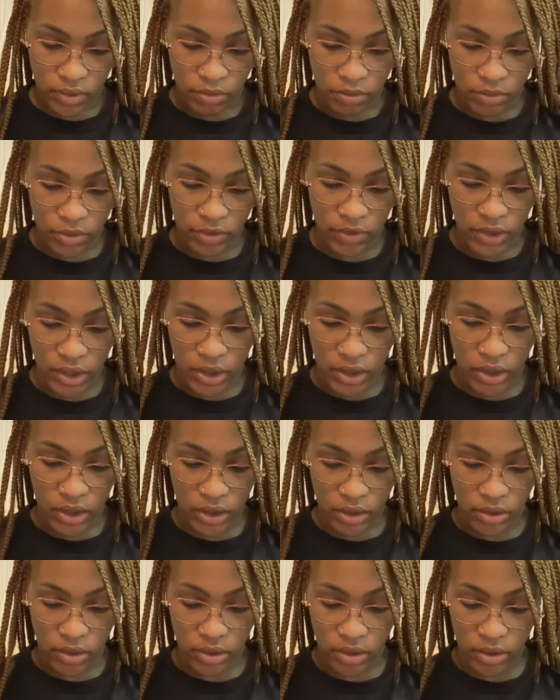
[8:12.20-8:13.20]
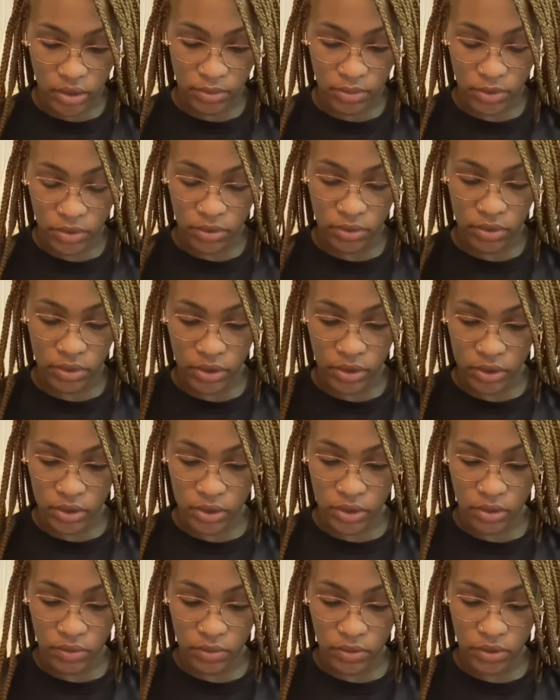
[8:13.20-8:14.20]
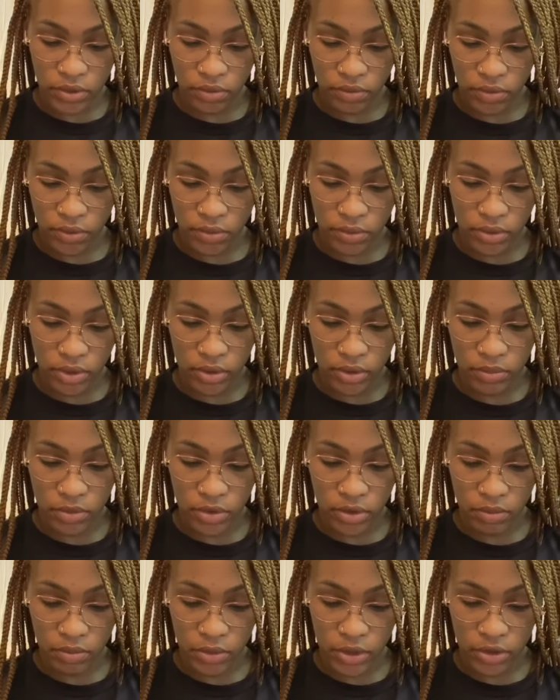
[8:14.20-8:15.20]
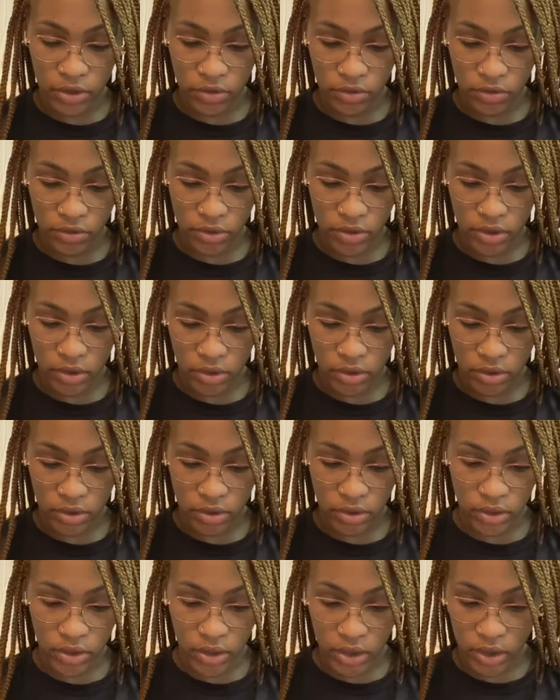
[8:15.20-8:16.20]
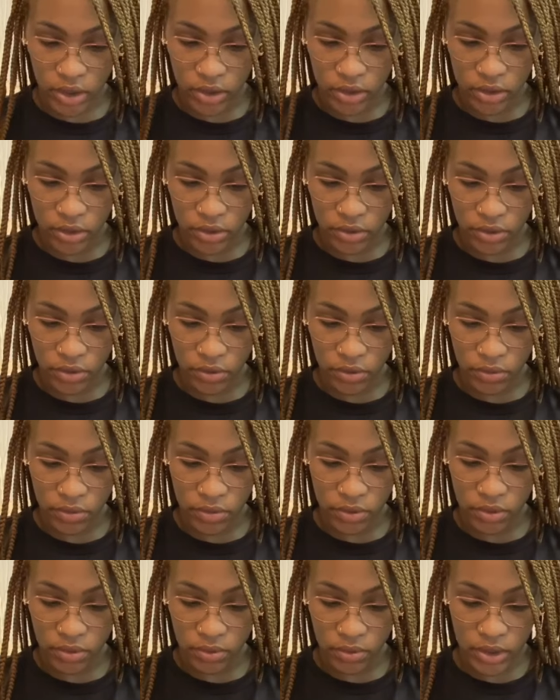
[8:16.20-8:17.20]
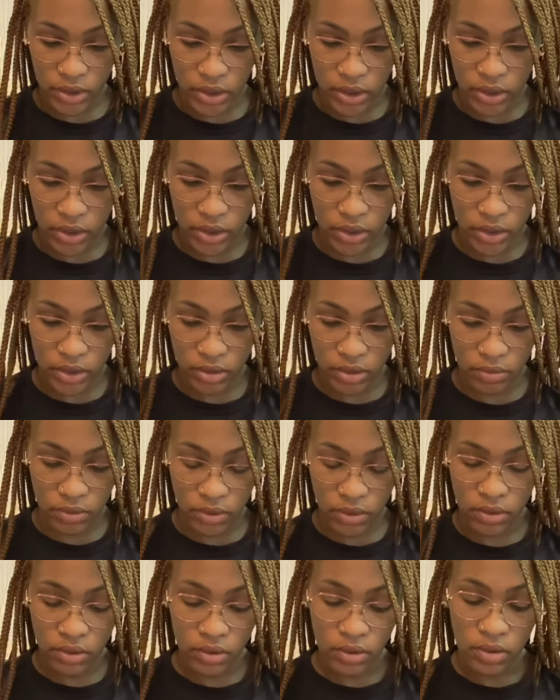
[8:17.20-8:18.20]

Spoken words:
But right now, all I'm doing is going through them to making sure they're all tight and secure the way they need to be.